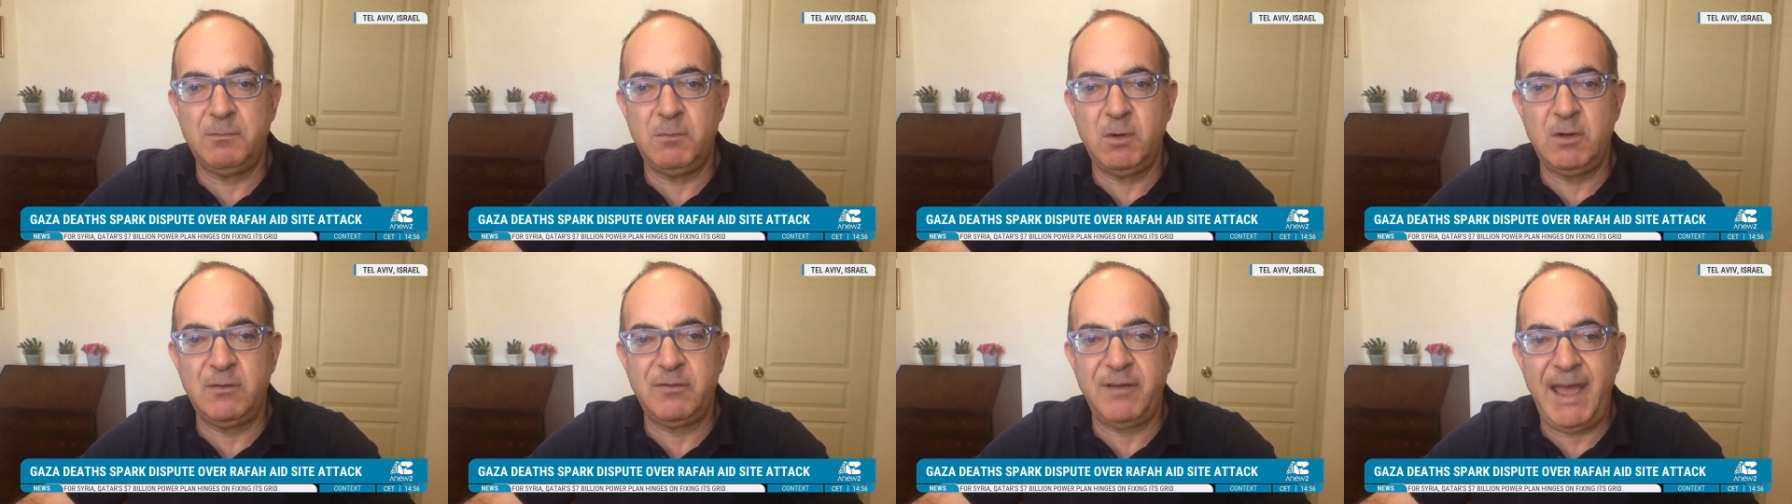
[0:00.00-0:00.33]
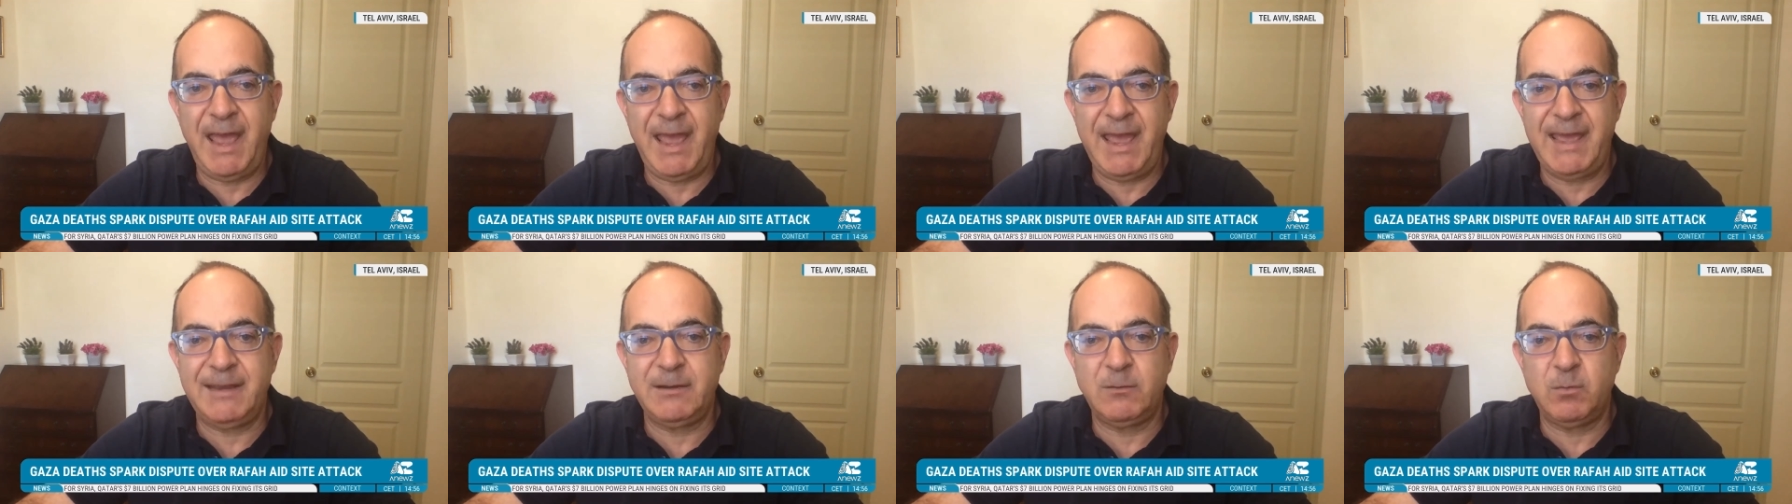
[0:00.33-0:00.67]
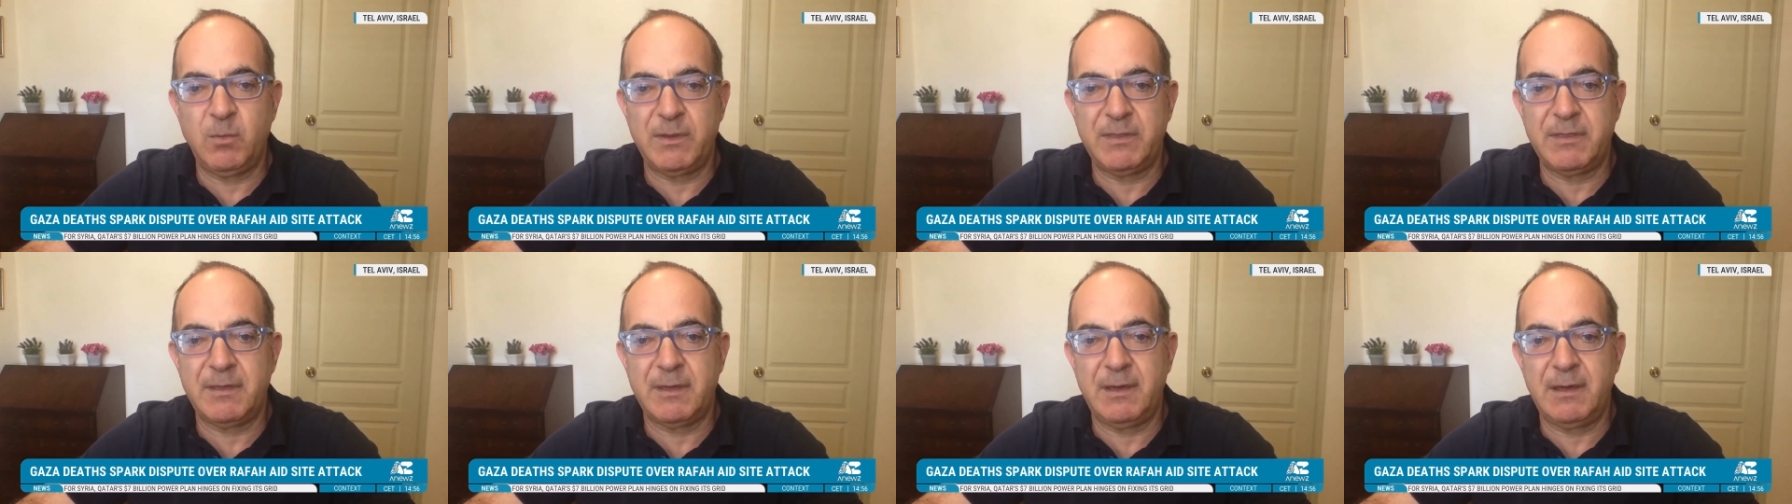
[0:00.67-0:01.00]
move
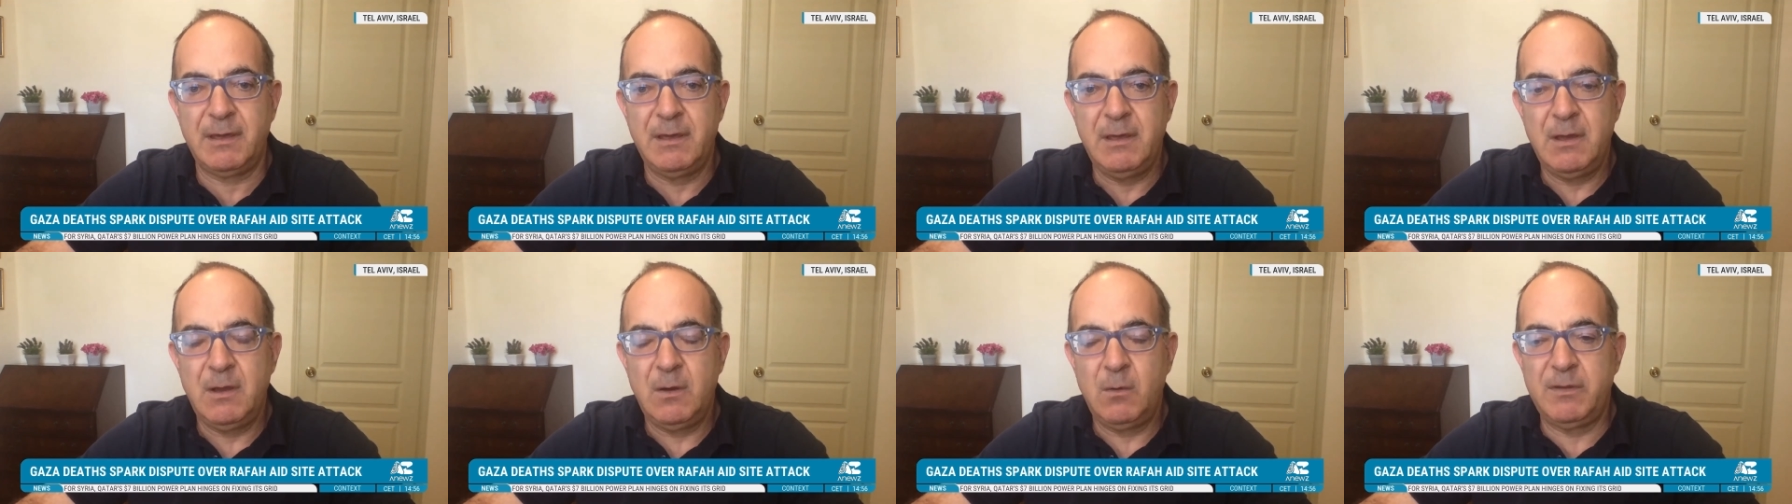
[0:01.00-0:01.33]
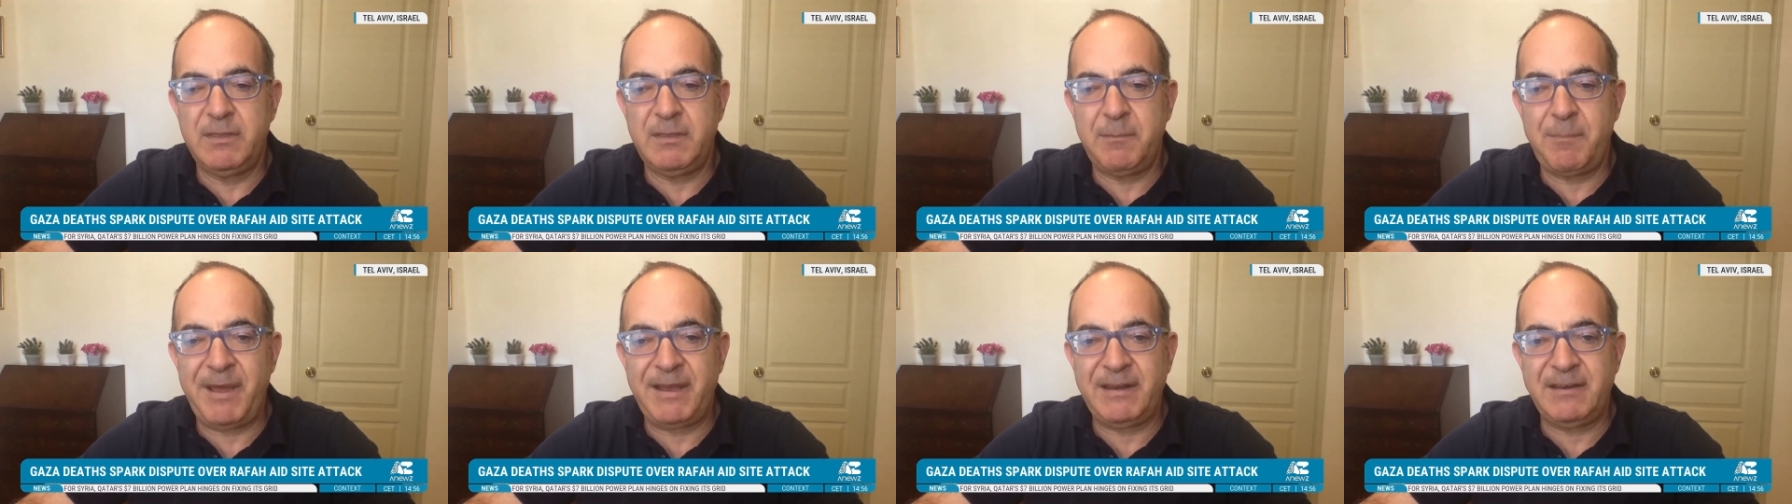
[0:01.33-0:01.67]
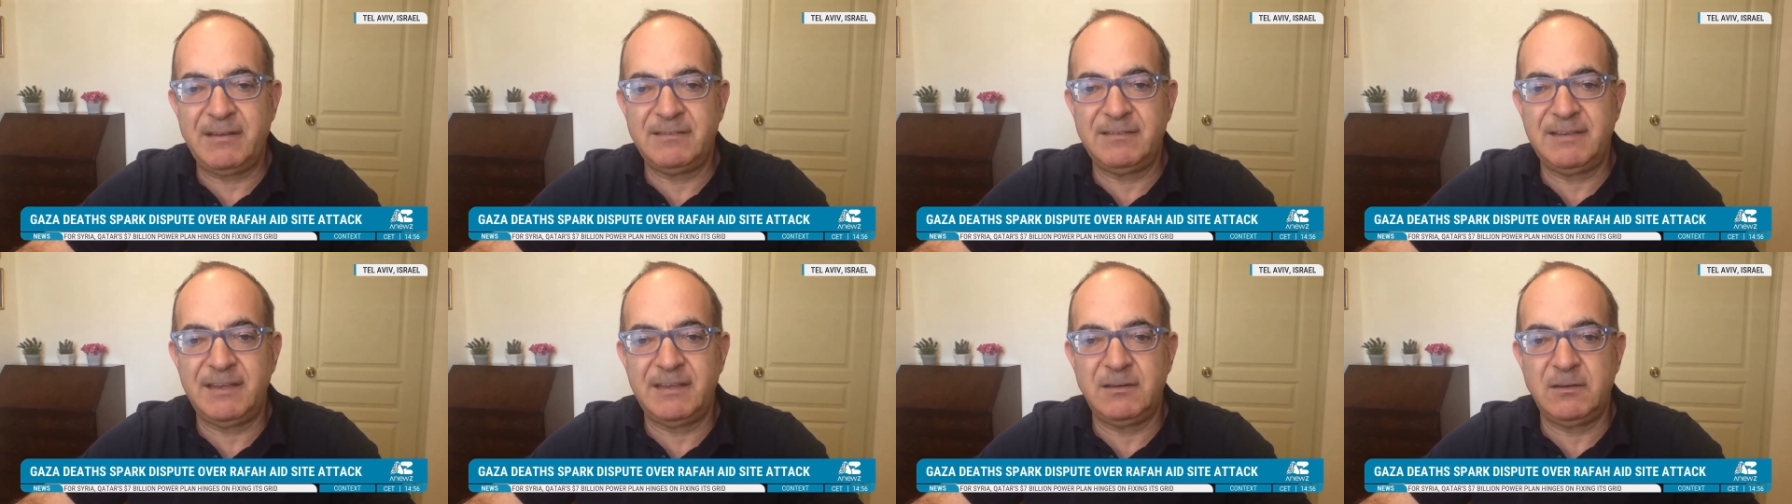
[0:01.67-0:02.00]
ahead with a
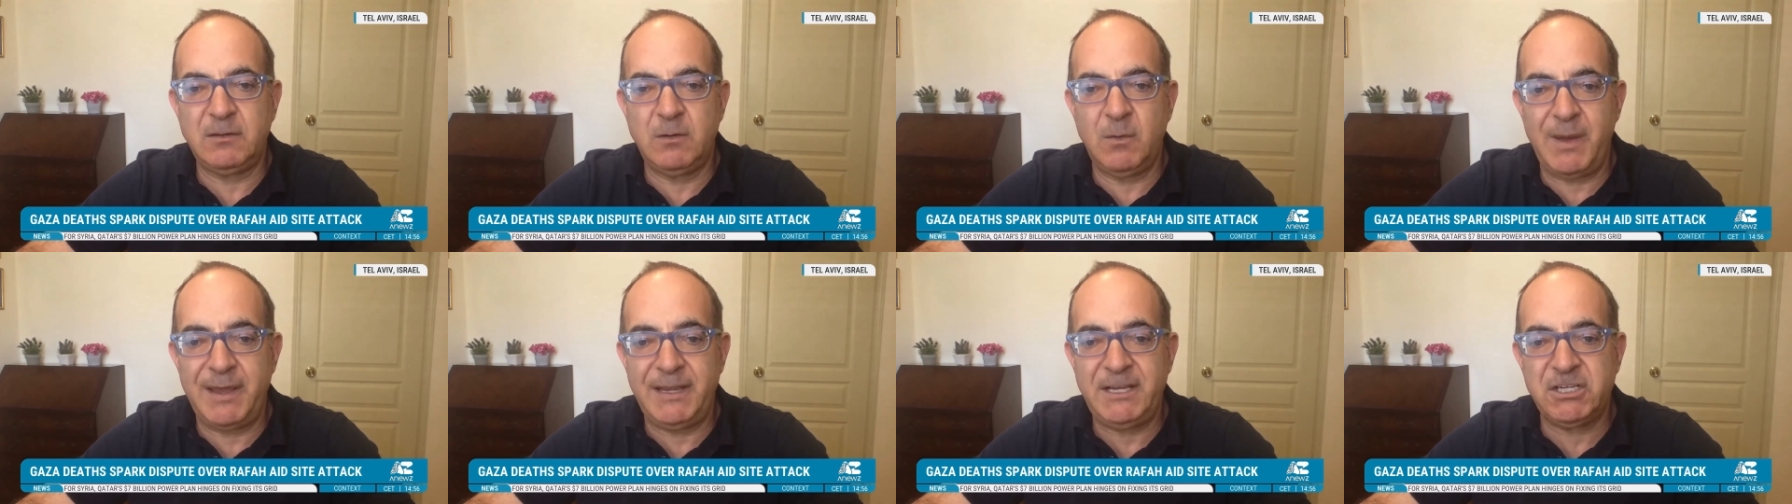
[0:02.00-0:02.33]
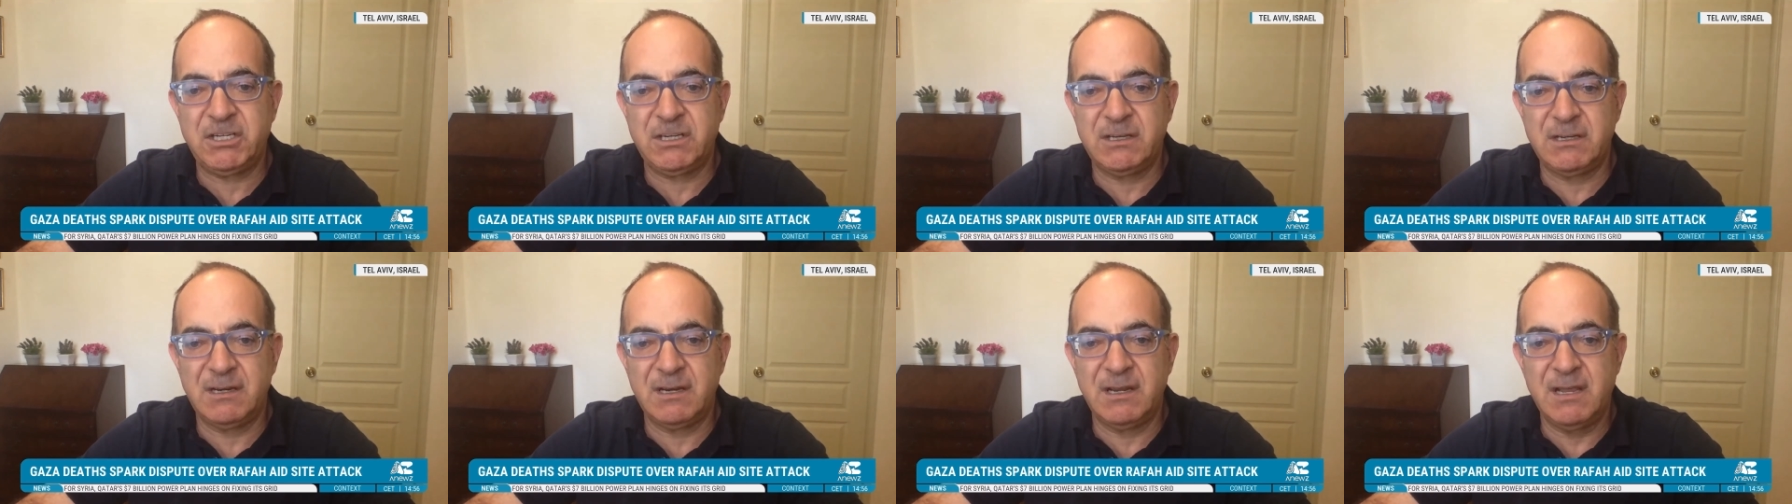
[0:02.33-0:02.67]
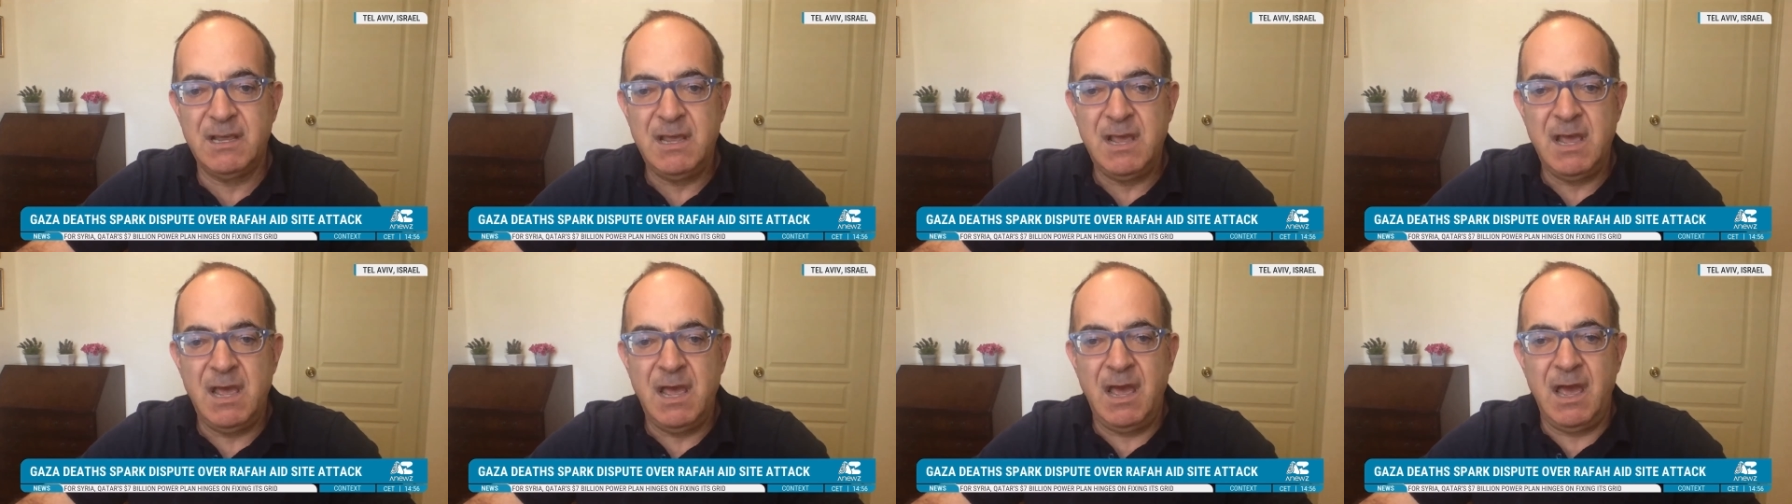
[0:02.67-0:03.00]
better situation.
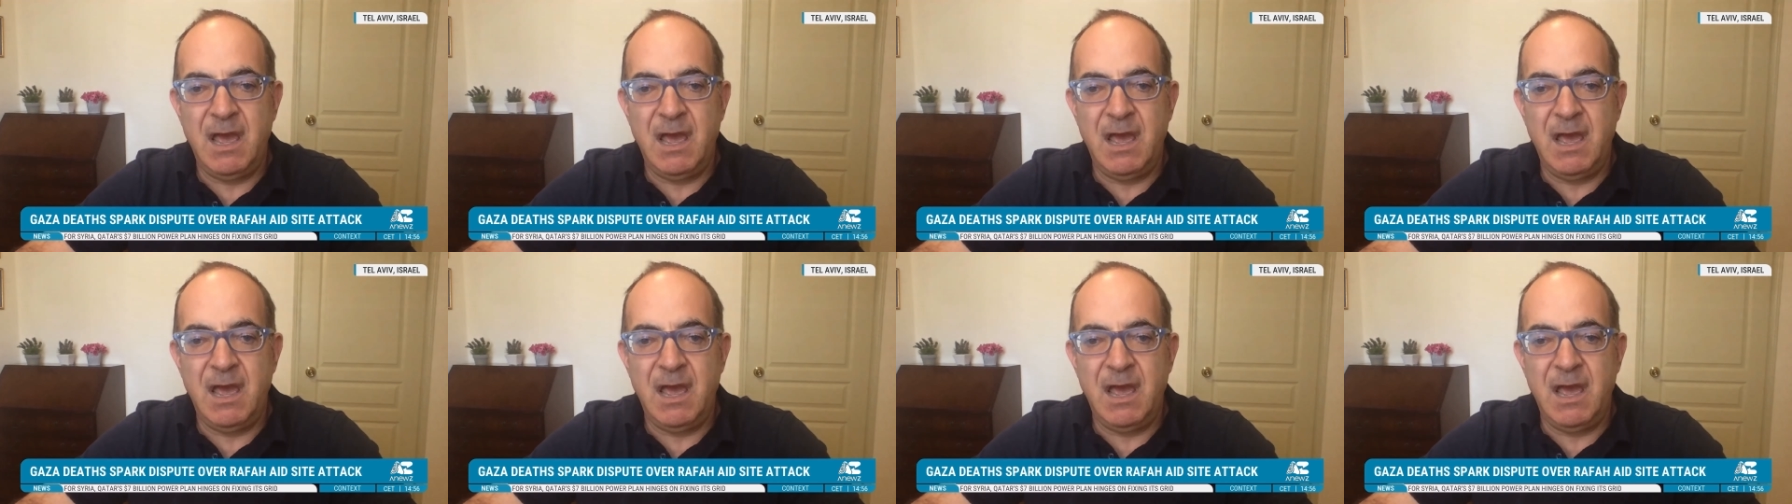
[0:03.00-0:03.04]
